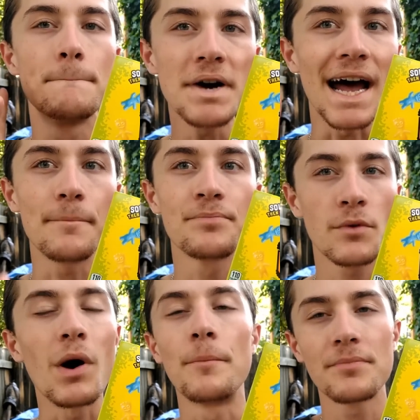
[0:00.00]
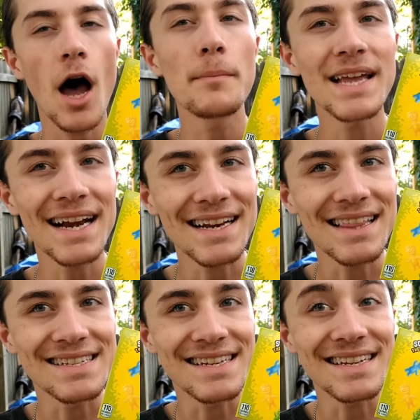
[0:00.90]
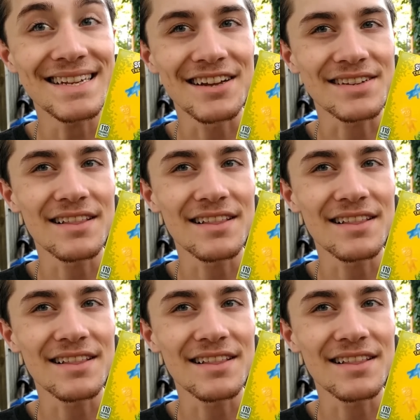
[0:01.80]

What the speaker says: But, well, I'll be getting to these details